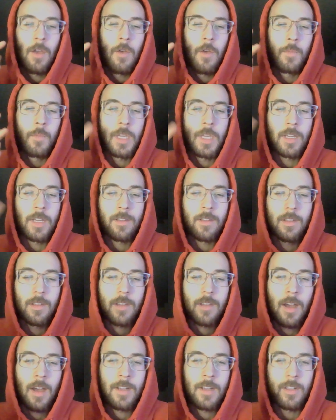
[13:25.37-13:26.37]
because it's
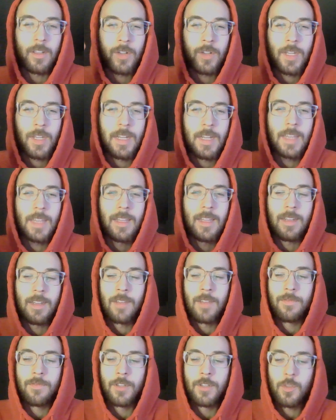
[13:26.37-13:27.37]
kind of looking at the
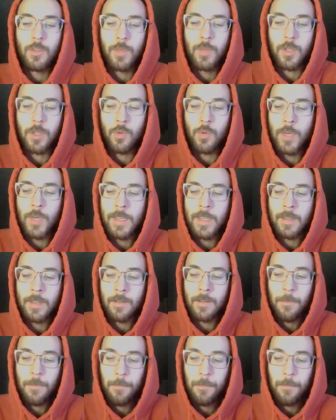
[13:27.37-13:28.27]
difference between,